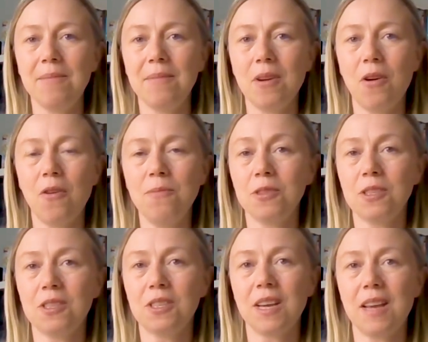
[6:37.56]

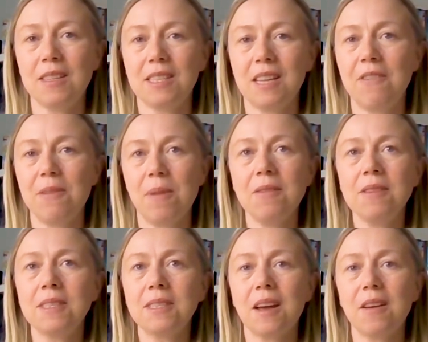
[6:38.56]
almost 7
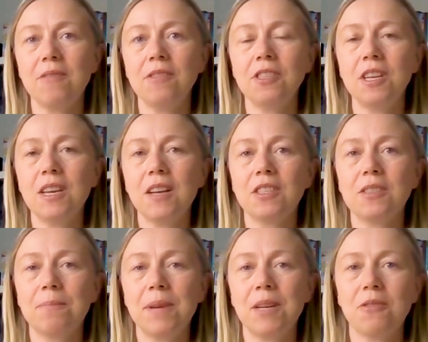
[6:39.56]
months now, she has
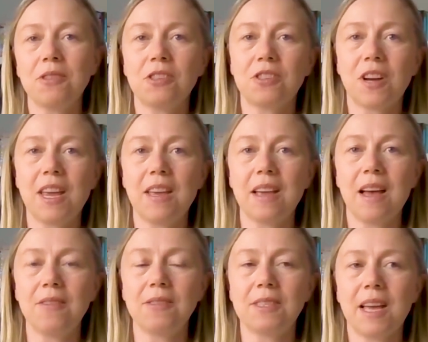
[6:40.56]
been on strike
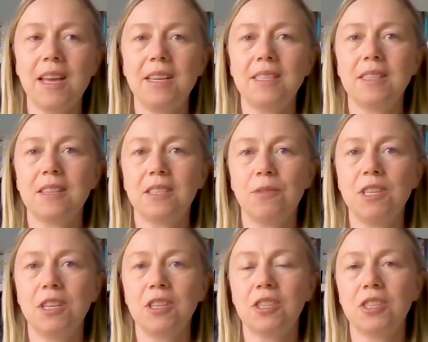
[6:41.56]
outside the
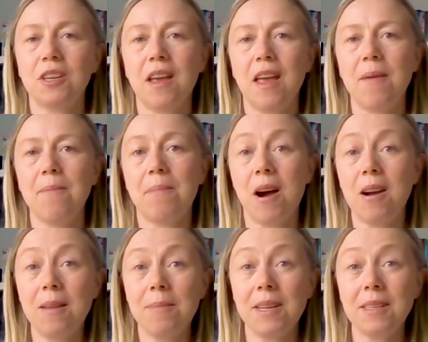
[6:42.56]
Swedish
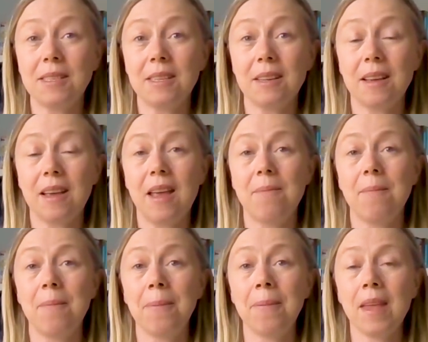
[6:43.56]
Parliament
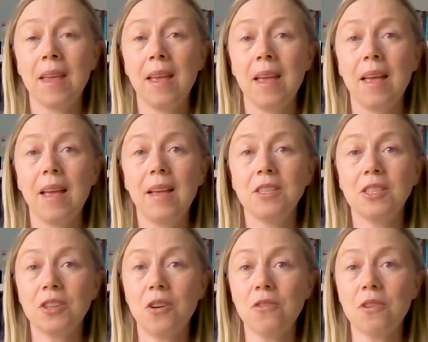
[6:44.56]
in
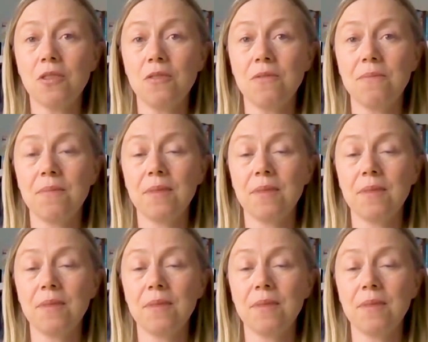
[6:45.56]
Stockholm.